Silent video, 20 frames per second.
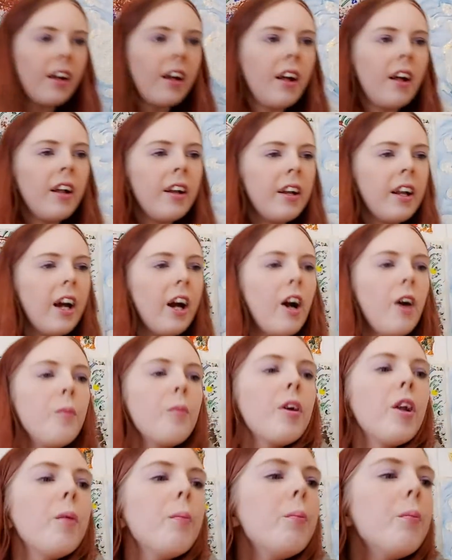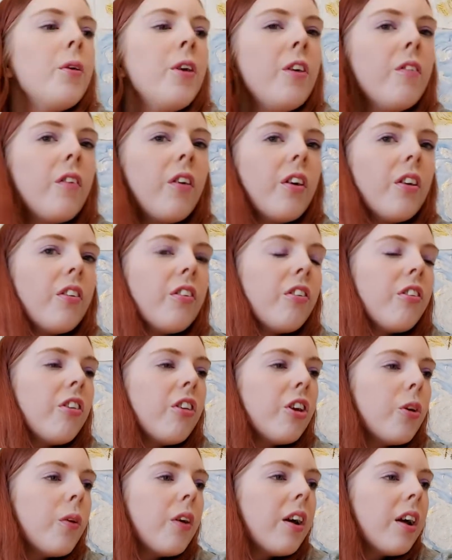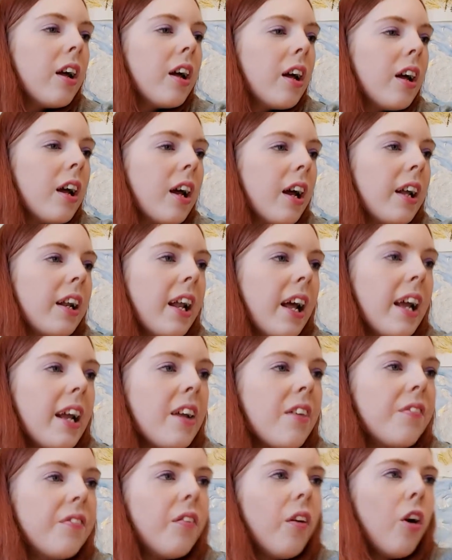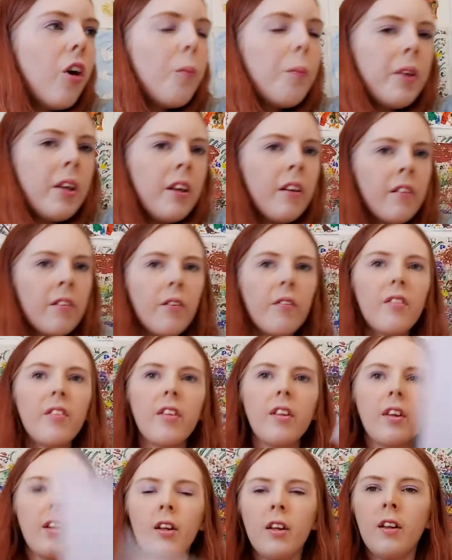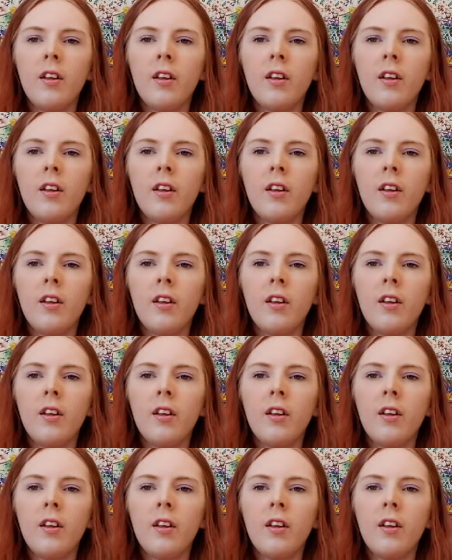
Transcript: And now I'm going to move on to an A4 piece, obviously